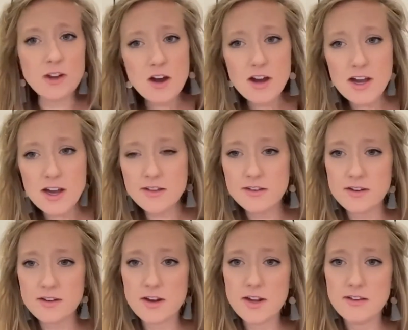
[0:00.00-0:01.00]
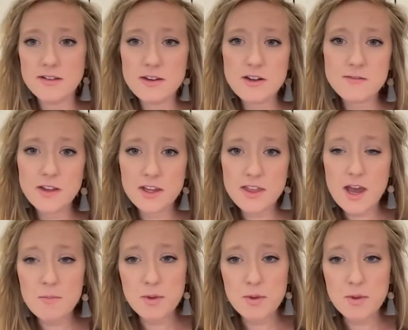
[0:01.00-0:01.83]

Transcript: cons and, and stuff like that.